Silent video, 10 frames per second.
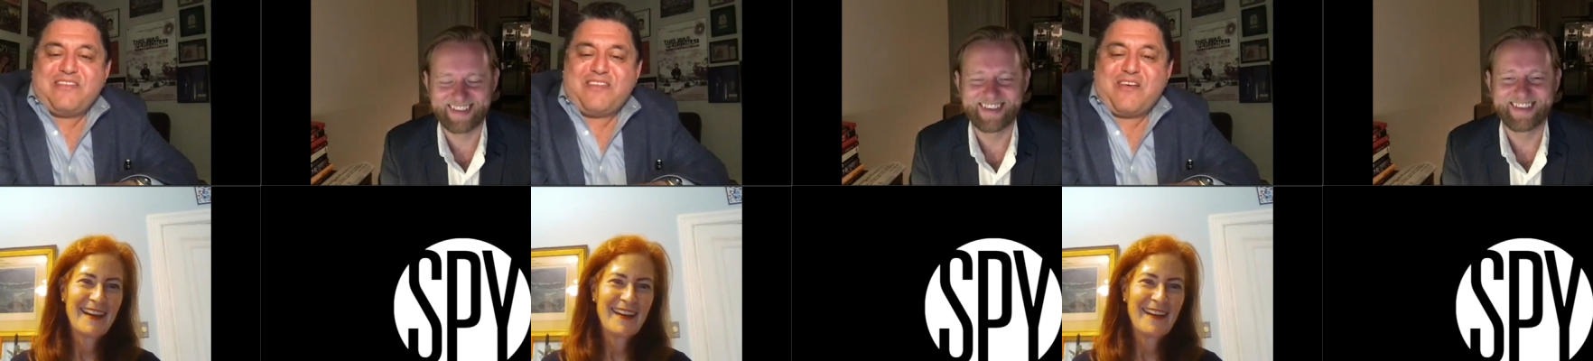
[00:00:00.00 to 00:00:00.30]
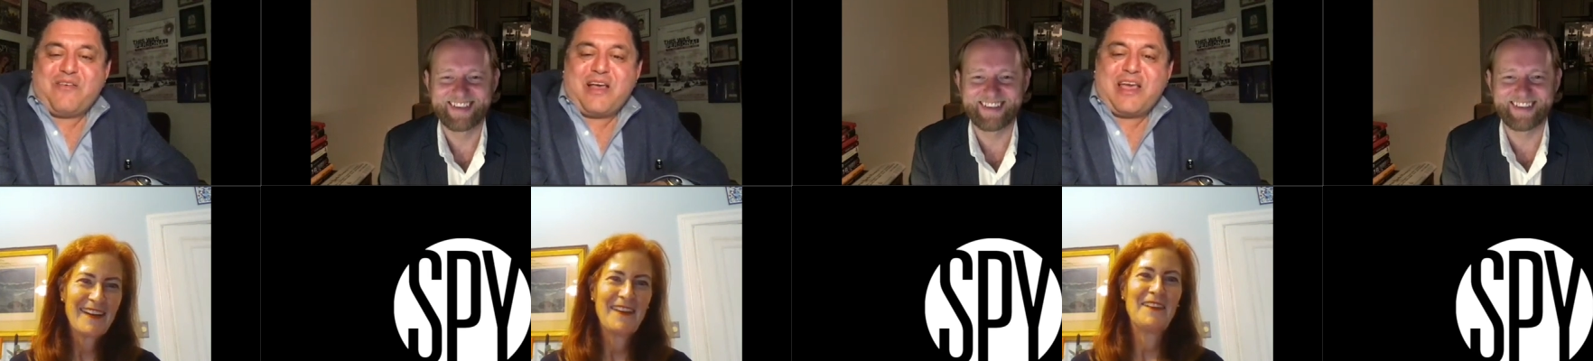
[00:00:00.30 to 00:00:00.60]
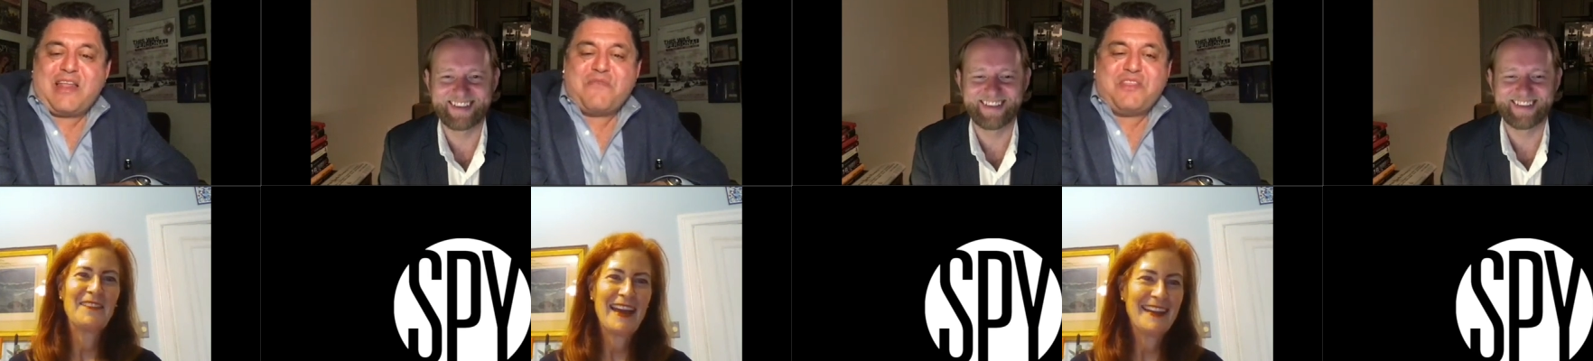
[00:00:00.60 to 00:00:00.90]
Speaker 1: So
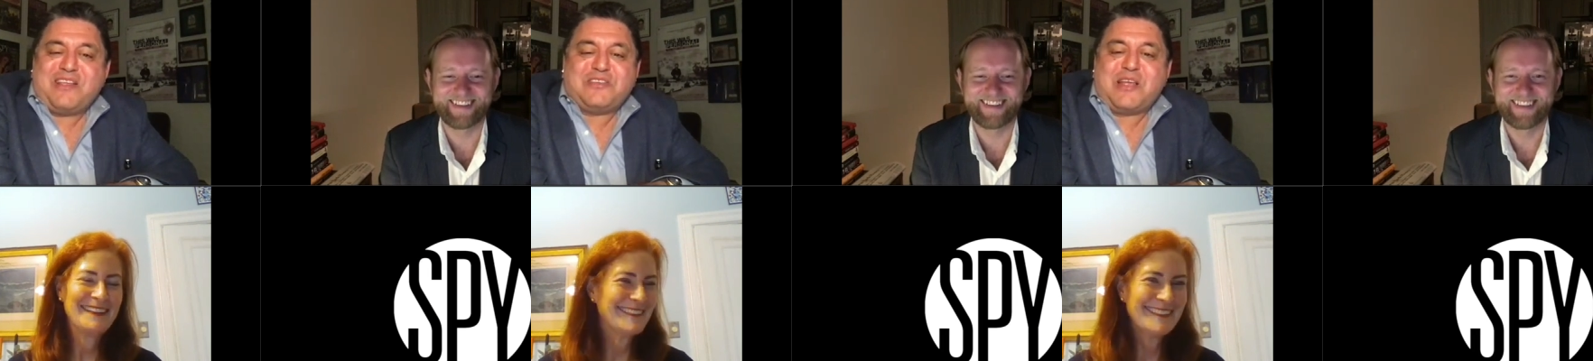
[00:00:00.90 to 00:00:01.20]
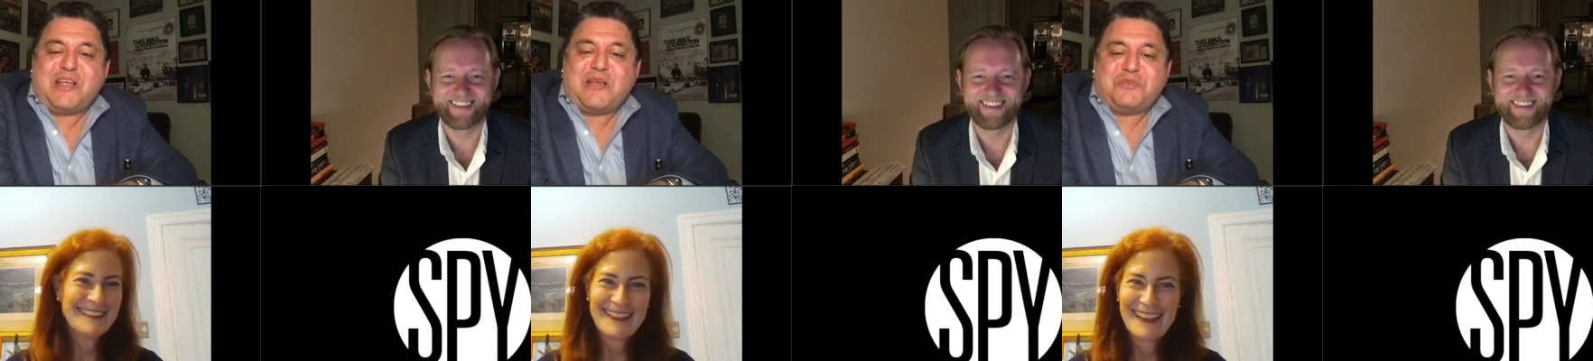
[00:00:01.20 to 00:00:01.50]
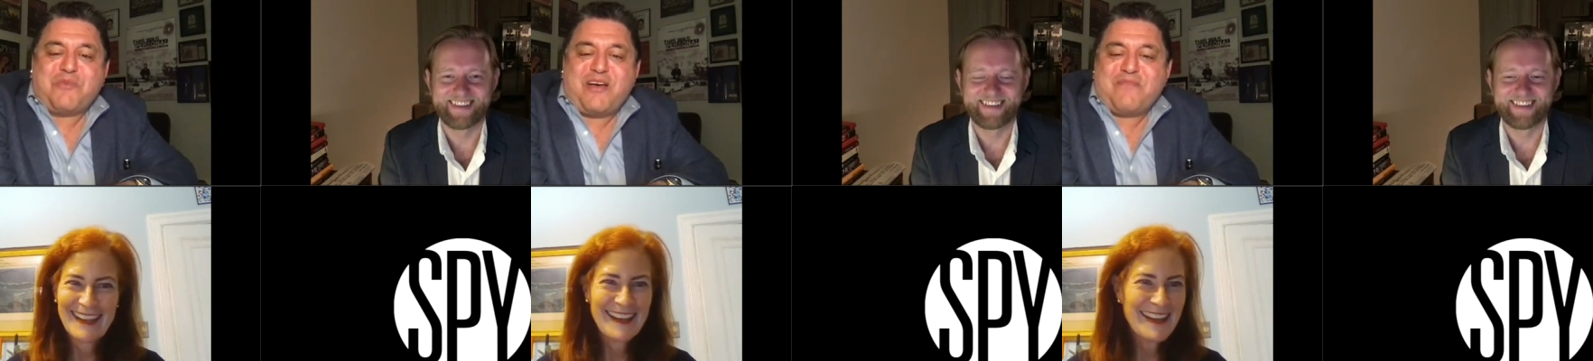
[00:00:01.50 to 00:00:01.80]
I oh, got everything
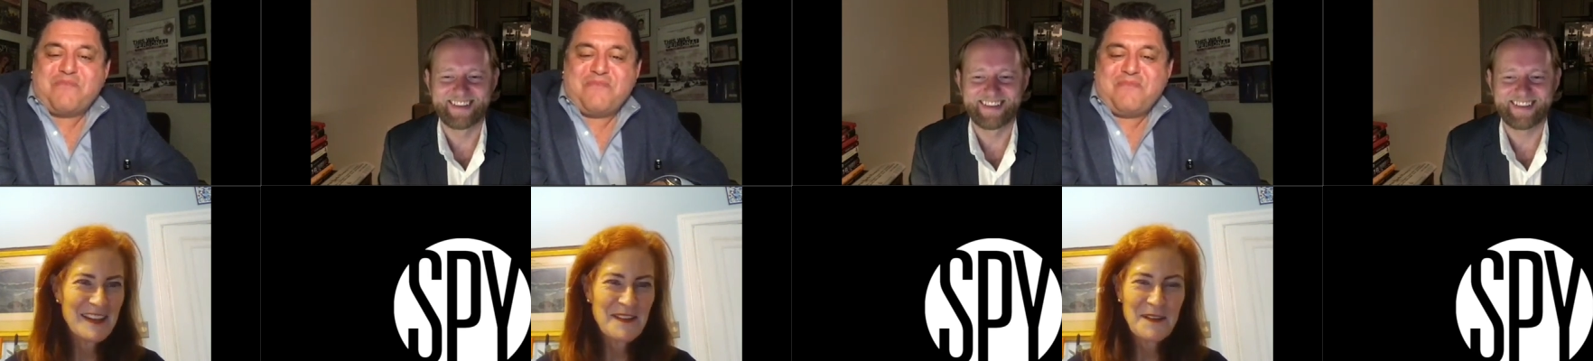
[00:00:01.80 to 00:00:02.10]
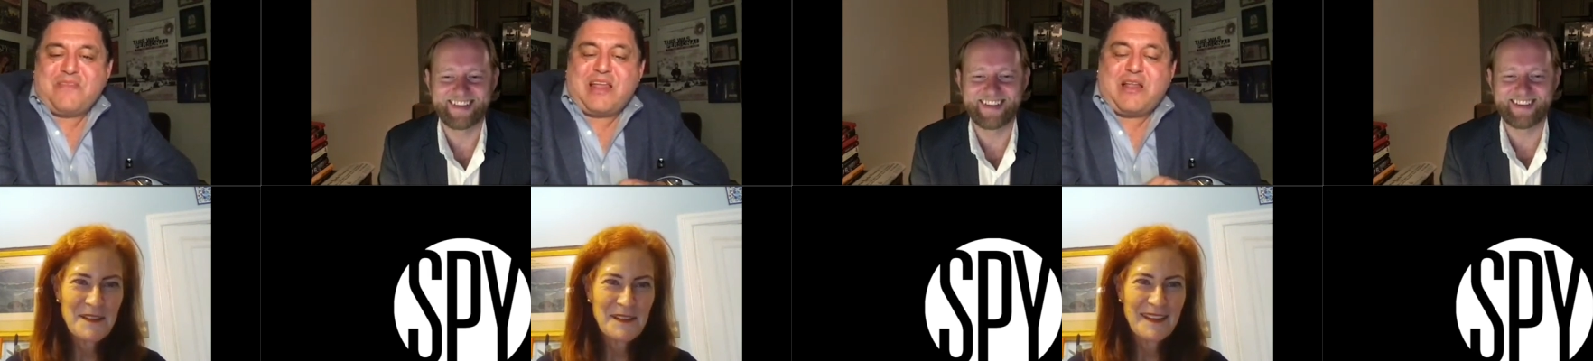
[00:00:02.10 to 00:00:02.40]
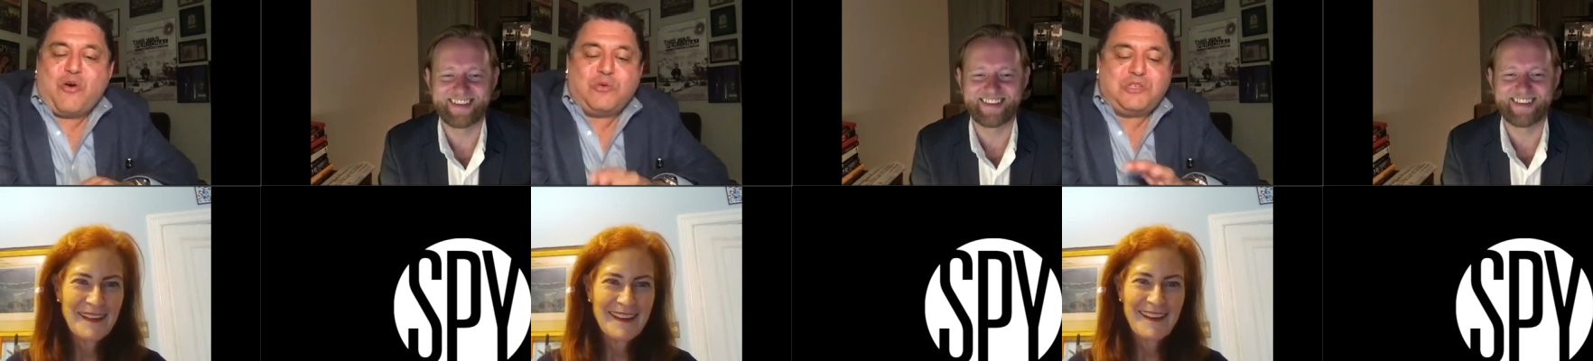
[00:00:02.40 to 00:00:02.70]
James Bond. I
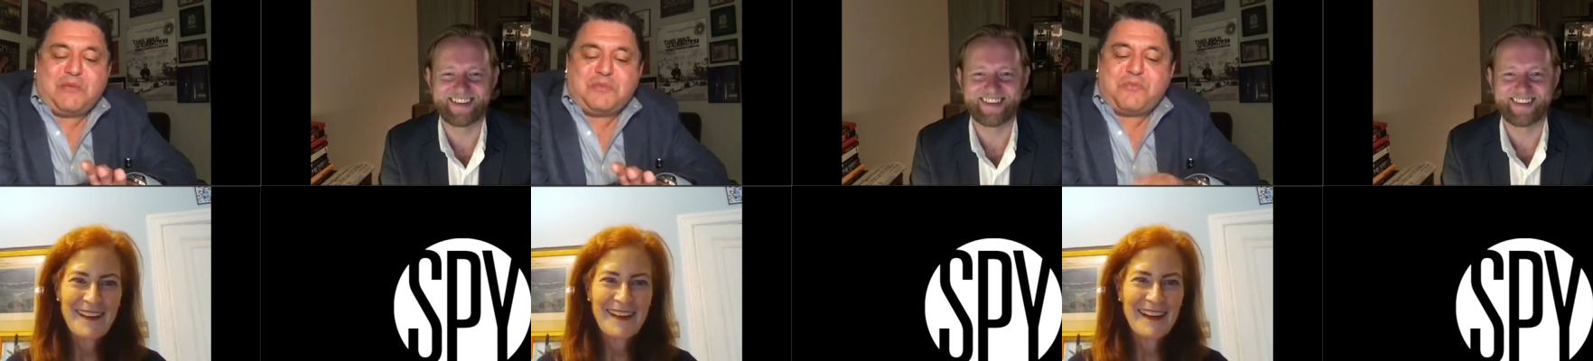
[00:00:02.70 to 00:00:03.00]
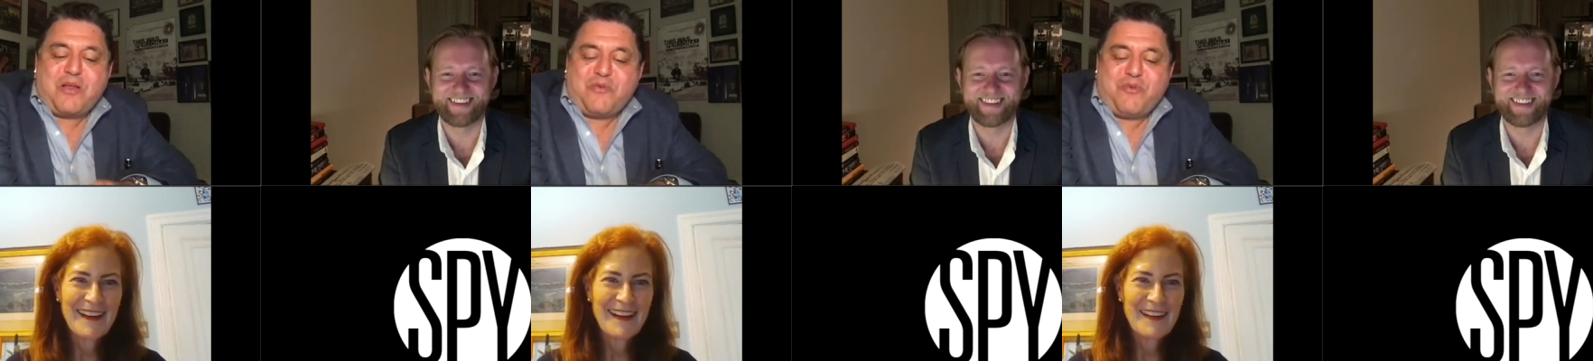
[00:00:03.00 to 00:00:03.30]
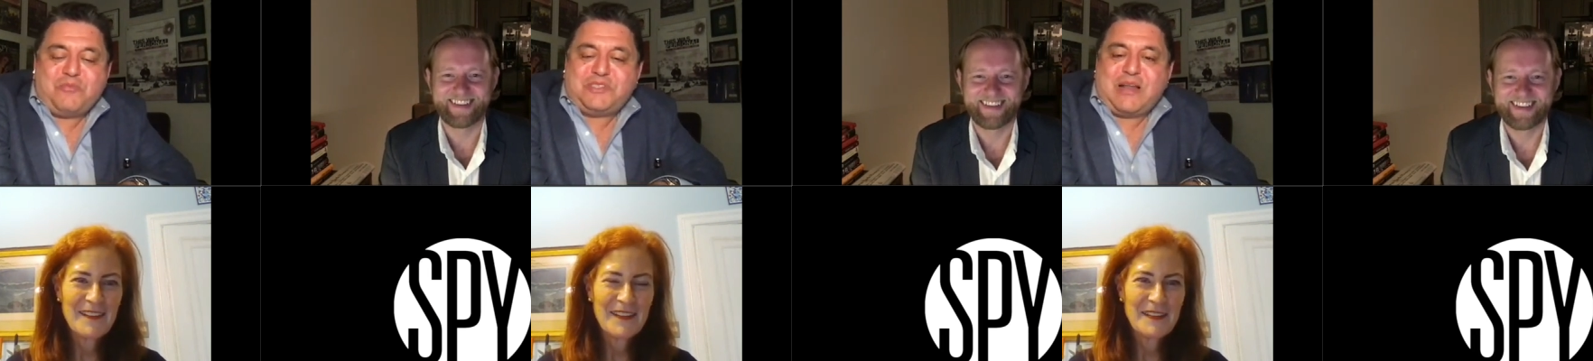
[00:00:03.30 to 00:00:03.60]
got a whole James
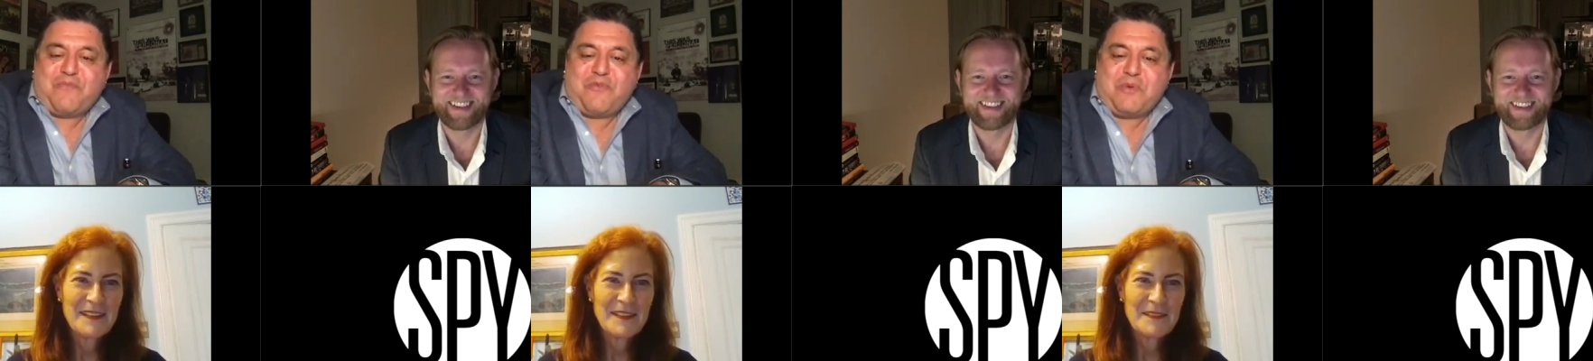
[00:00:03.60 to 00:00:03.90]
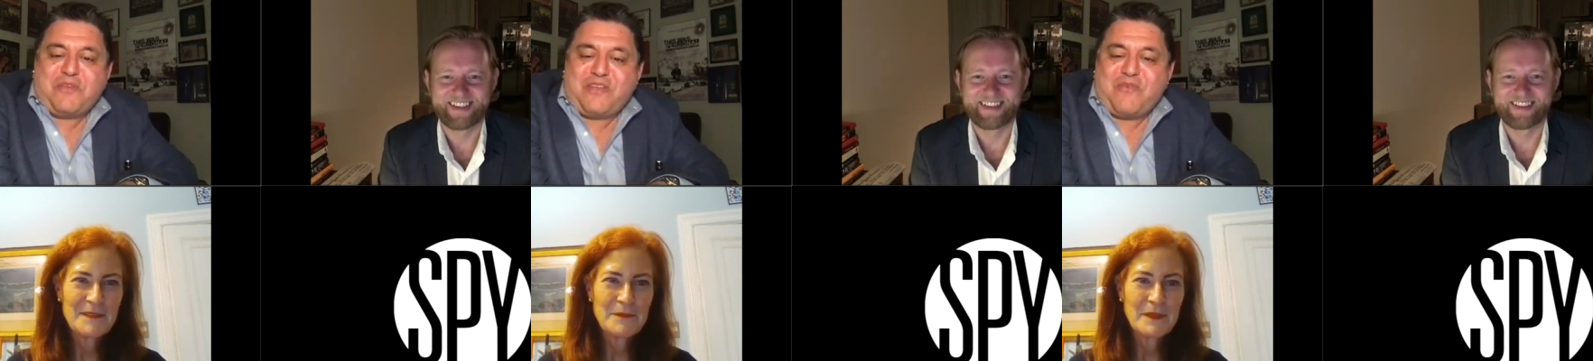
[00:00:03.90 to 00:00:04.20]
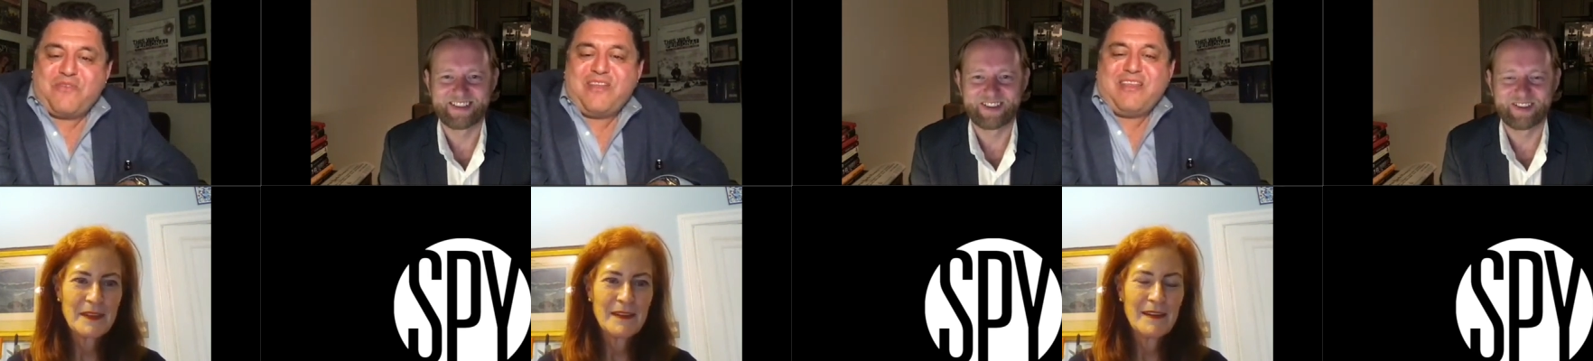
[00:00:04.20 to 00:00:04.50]
Bond room set up for
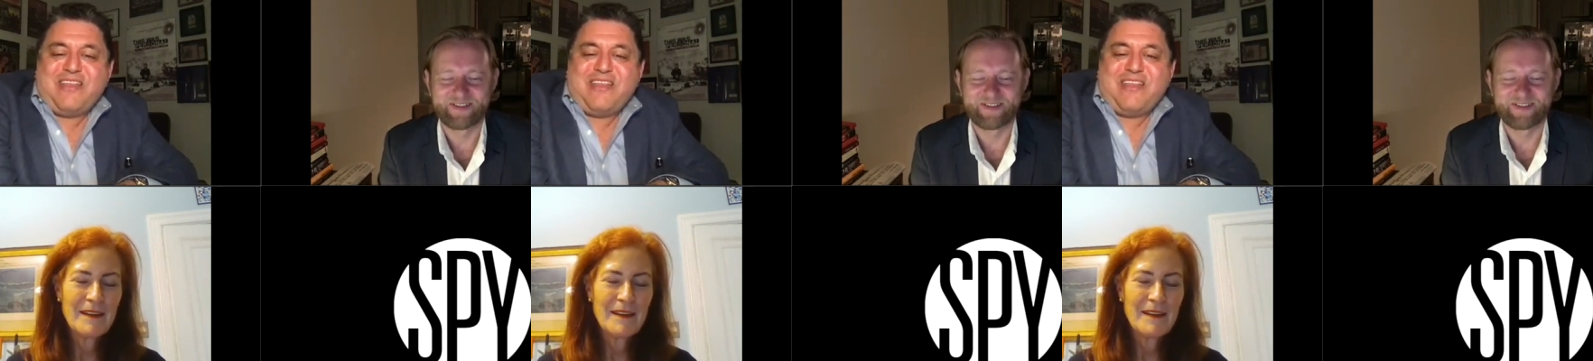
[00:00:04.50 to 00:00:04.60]
myself.